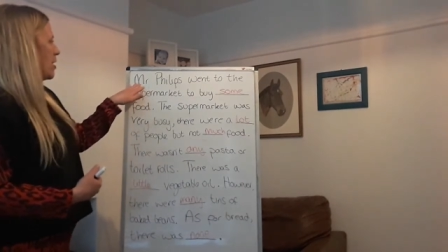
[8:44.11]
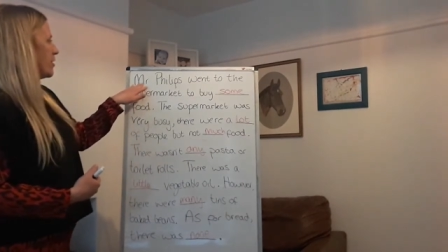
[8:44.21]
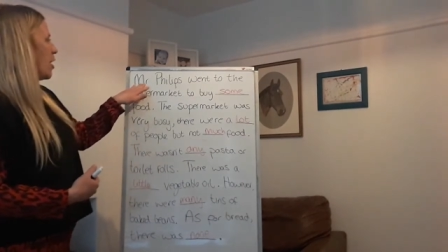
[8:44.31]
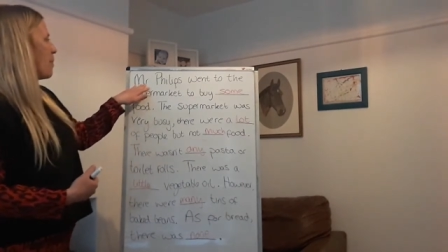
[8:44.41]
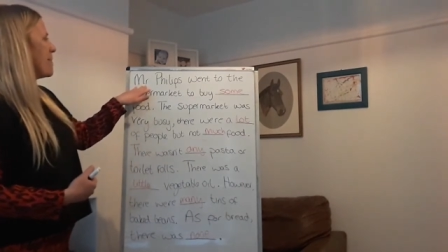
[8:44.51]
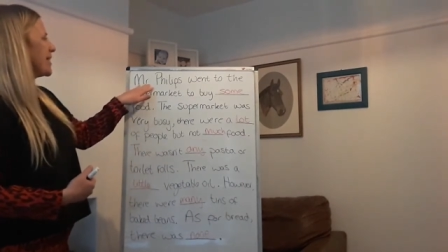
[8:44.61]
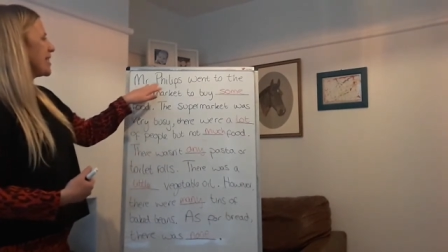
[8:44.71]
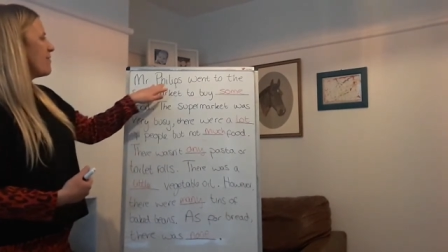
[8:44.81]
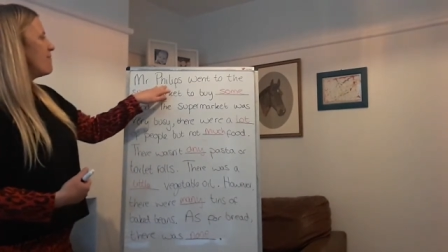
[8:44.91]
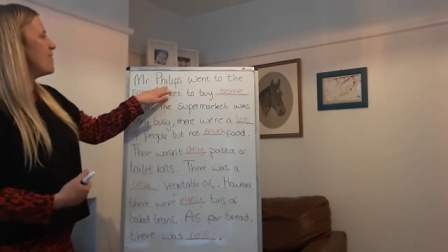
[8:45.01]
So
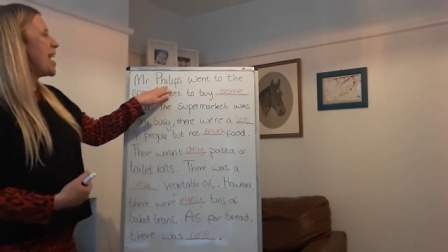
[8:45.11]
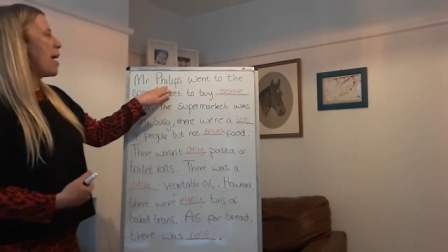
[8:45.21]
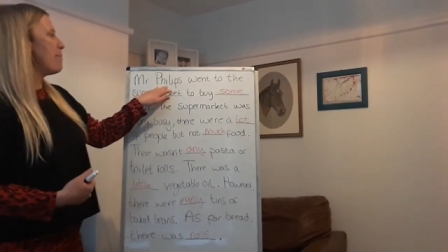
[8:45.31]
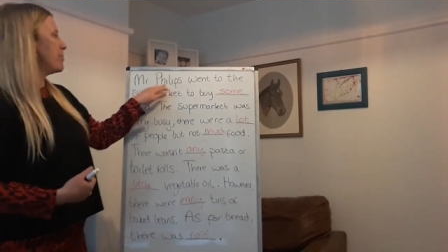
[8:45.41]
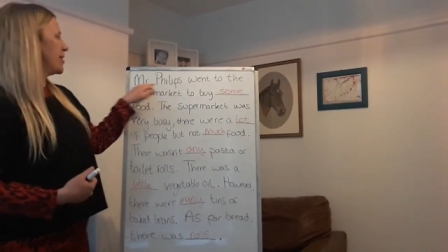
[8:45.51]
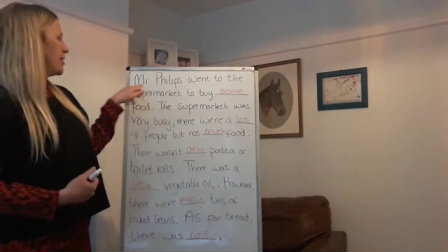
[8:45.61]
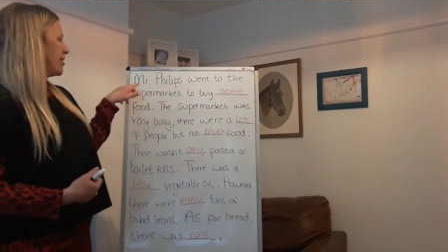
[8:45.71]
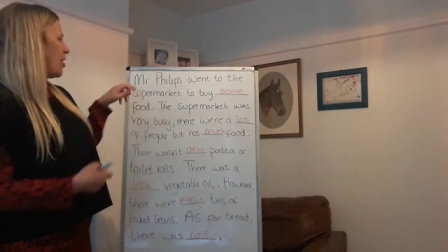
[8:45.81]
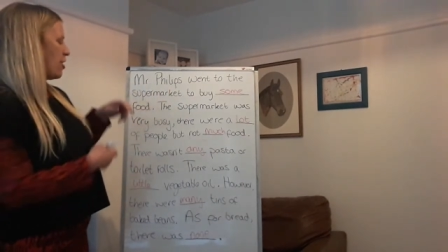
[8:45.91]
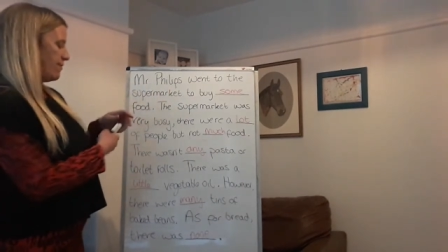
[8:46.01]
Mr. Phillips,
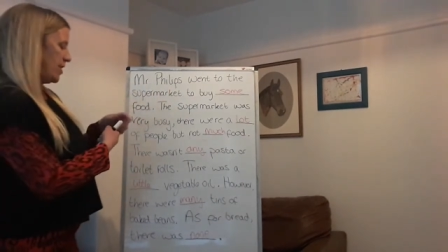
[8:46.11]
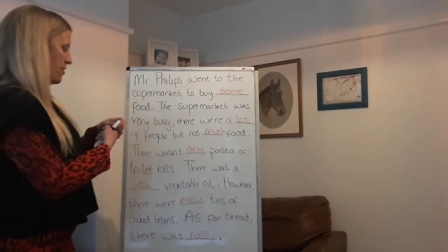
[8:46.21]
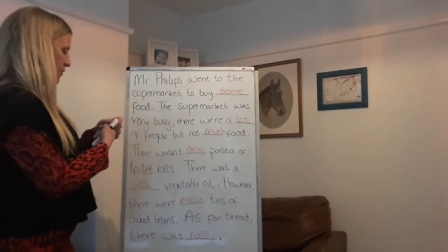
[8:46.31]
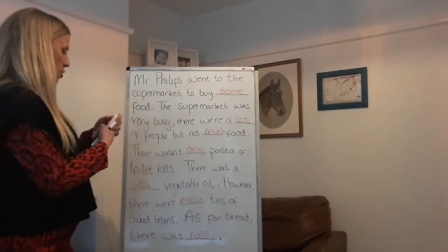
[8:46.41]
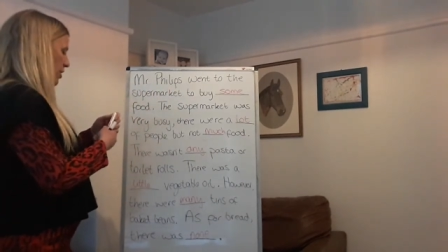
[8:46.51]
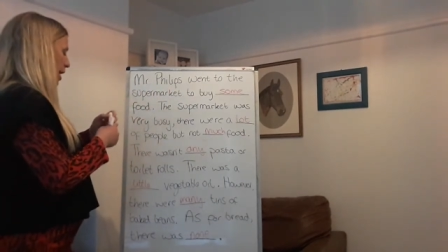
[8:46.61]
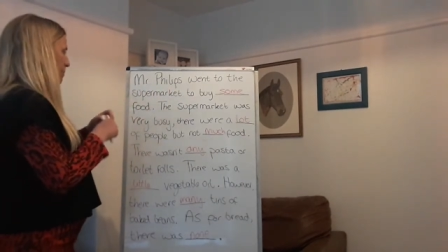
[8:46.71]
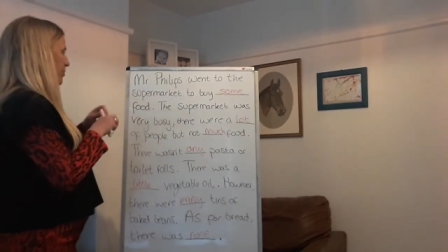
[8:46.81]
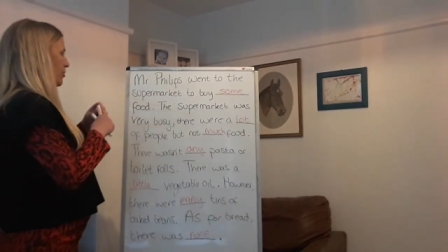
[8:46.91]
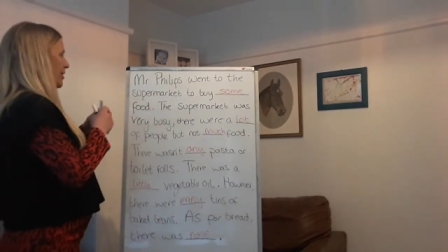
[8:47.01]
so hopefully you've got
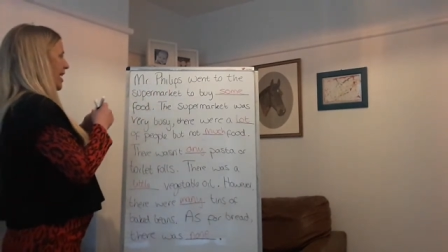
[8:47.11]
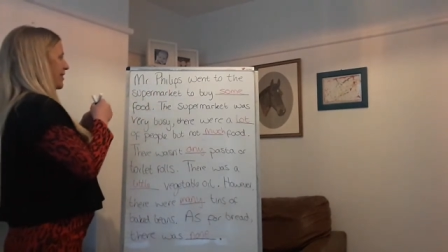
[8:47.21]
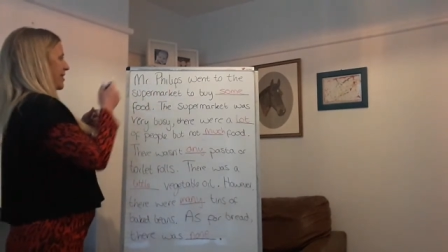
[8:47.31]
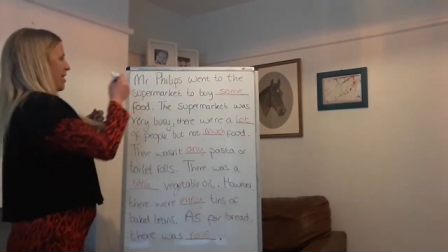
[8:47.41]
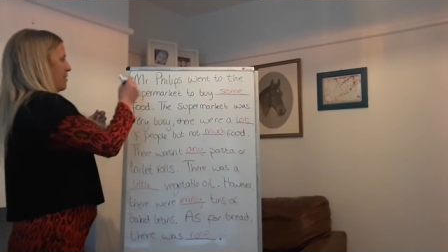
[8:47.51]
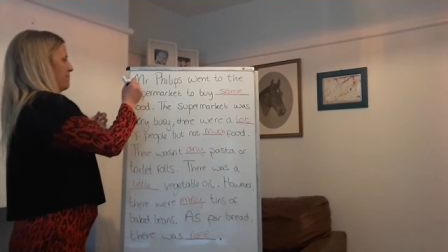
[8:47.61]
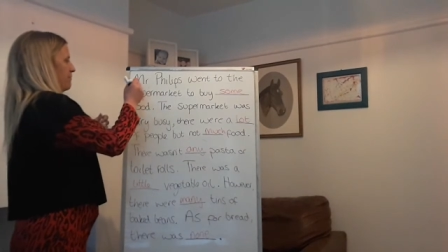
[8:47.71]
capital letter